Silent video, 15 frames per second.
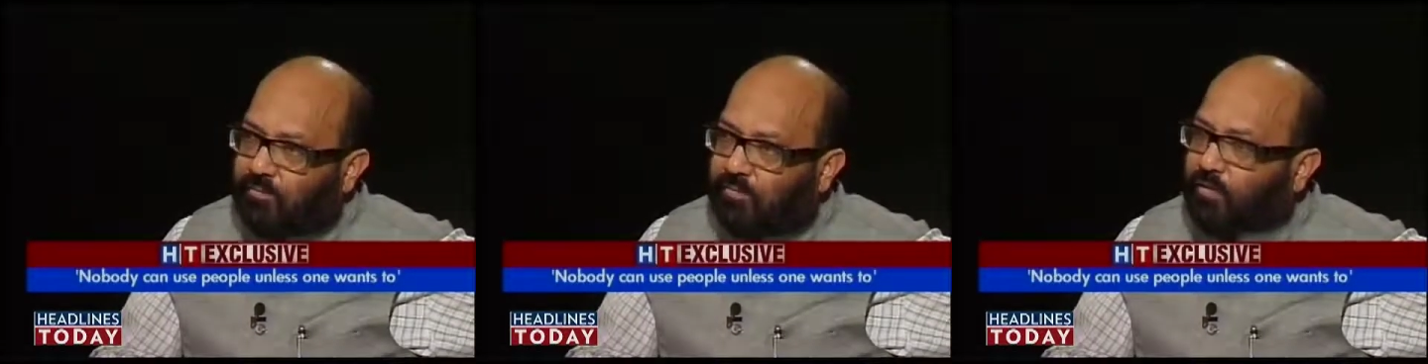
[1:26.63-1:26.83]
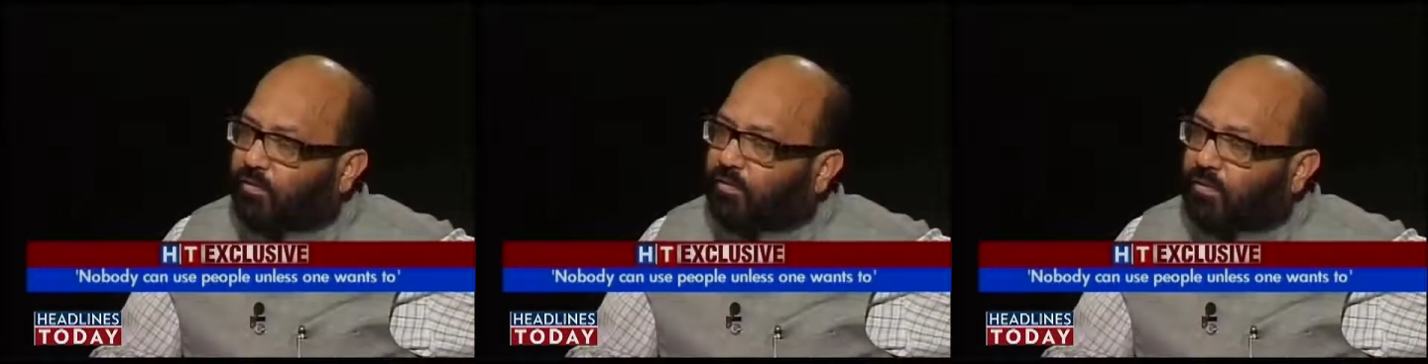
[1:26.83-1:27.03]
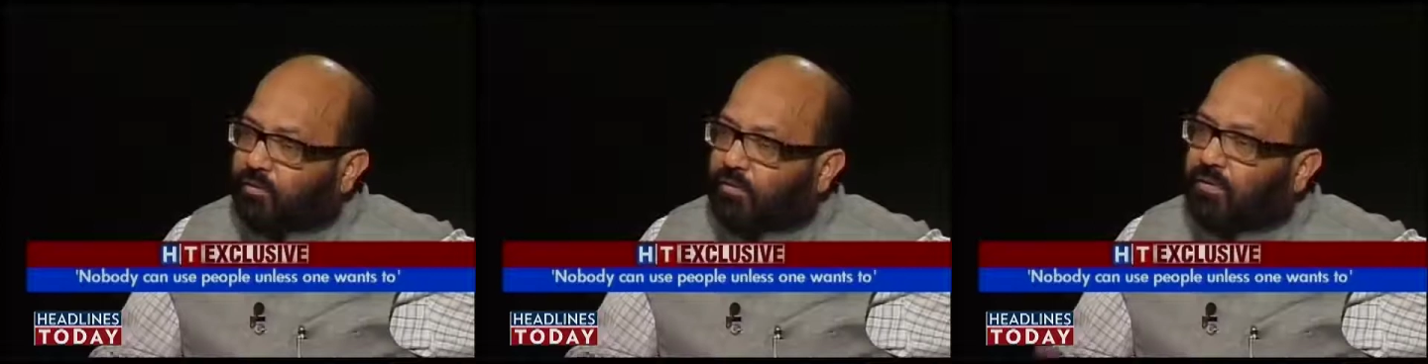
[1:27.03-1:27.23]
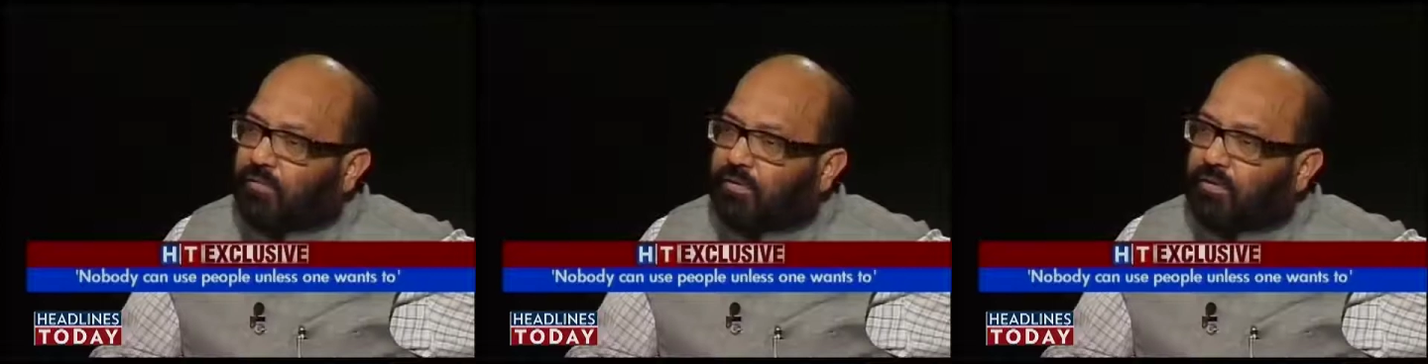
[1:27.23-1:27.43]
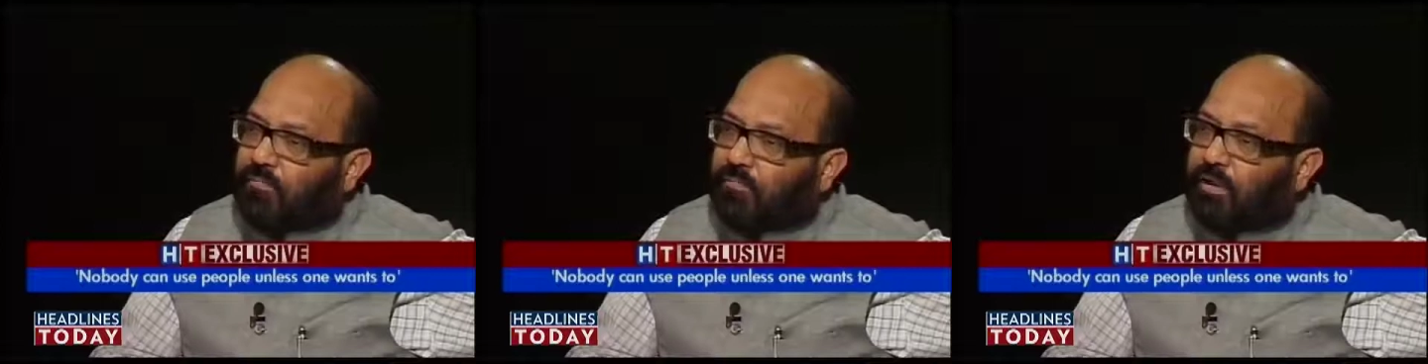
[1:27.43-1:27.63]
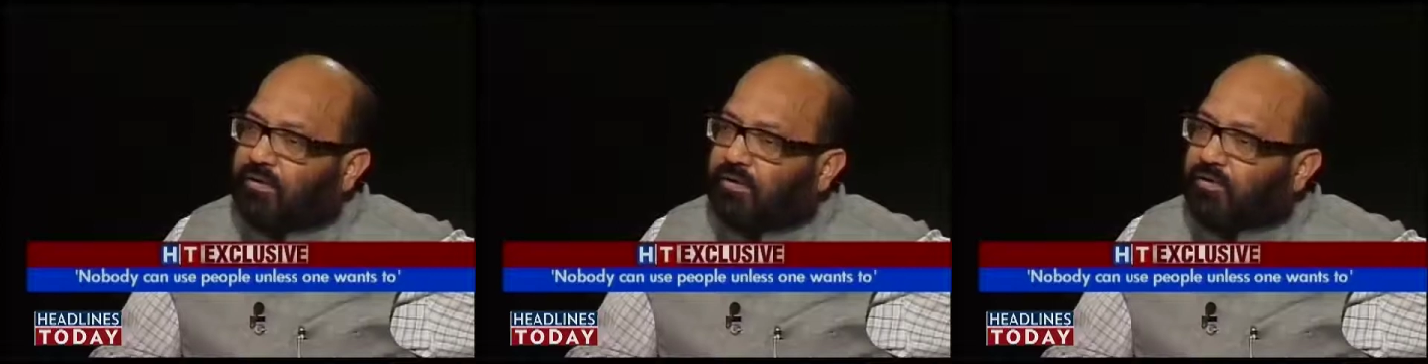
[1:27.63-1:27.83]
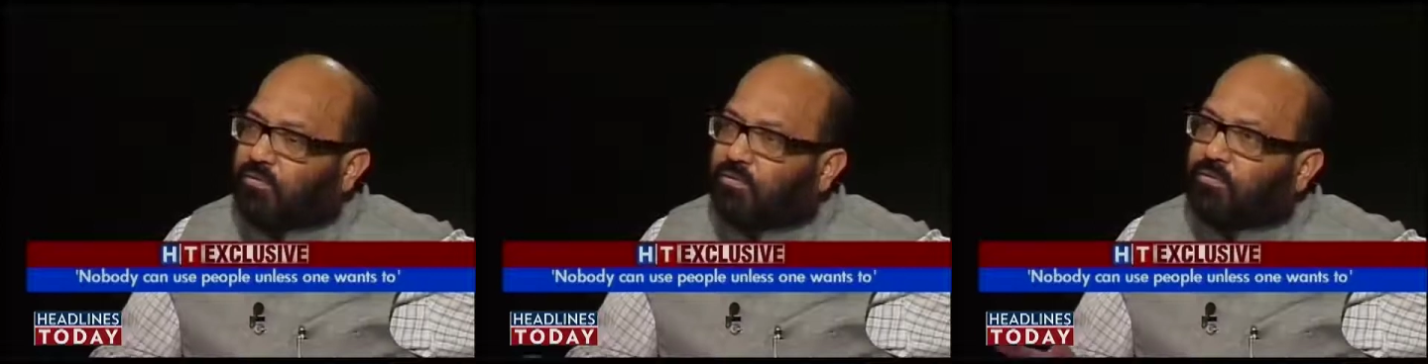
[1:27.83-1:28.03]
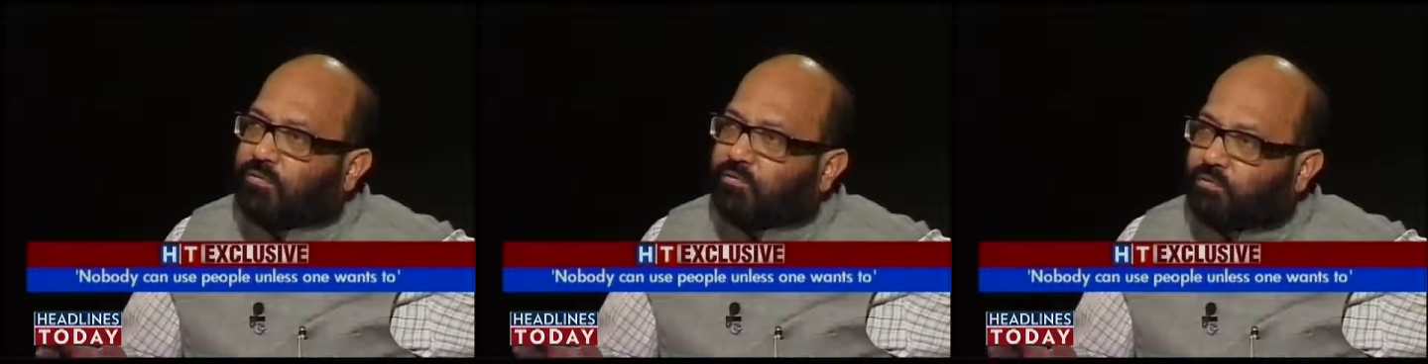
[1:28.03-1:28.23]
because Samajwadi Party
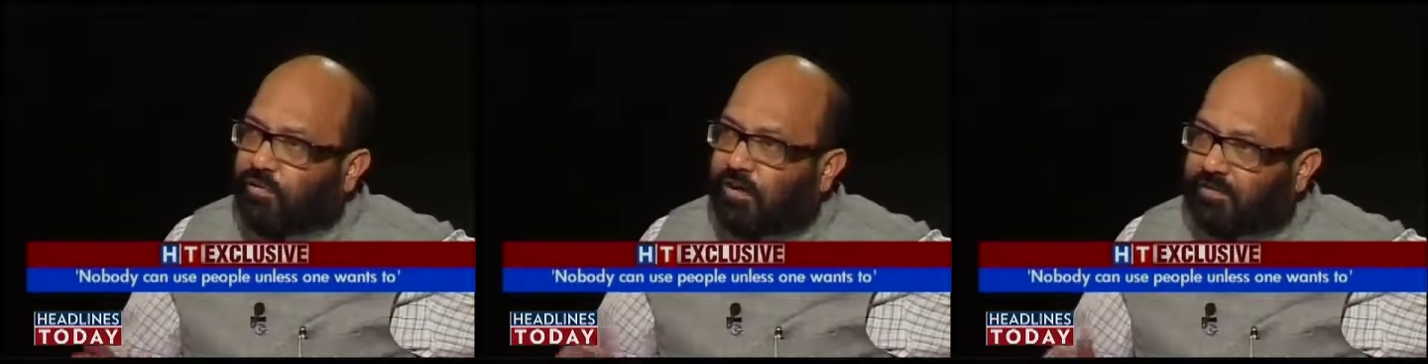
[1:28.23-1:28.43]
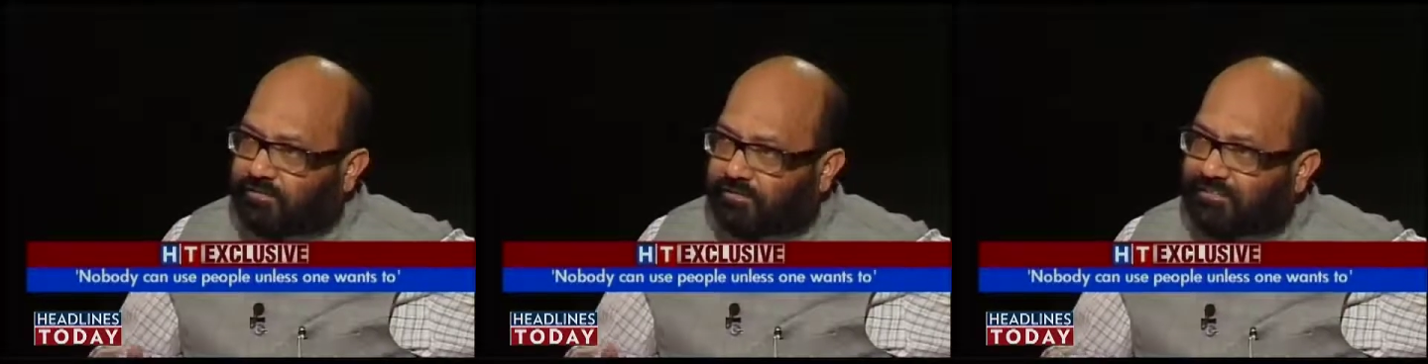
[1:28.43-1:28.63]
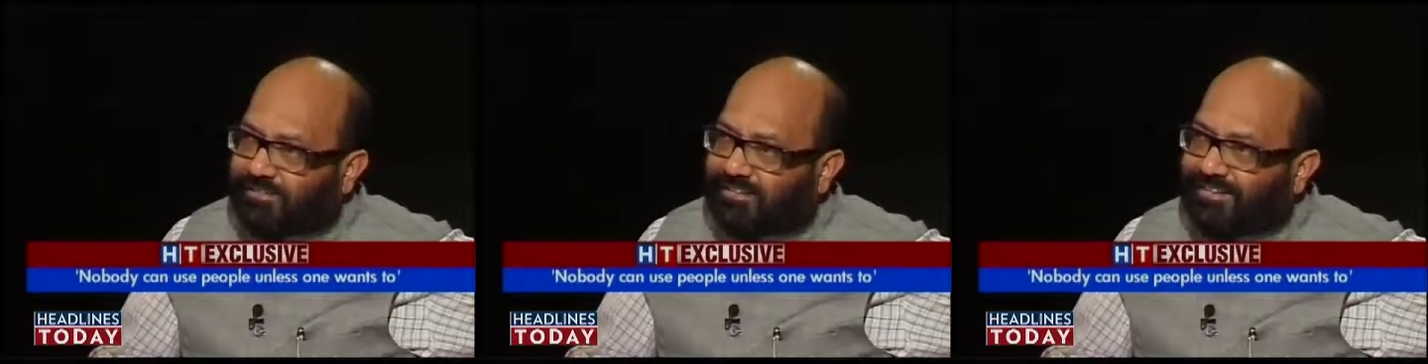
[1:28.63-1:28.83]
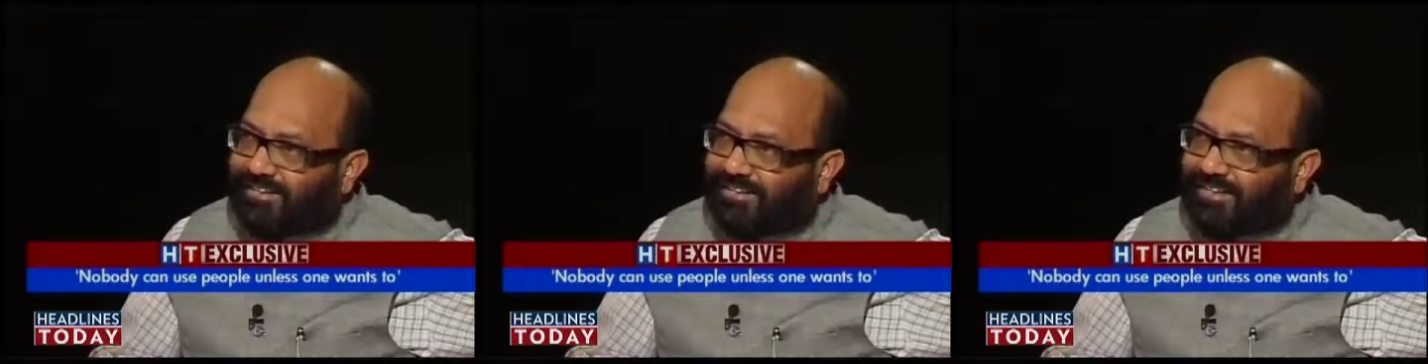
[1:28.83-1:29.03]
looks foolish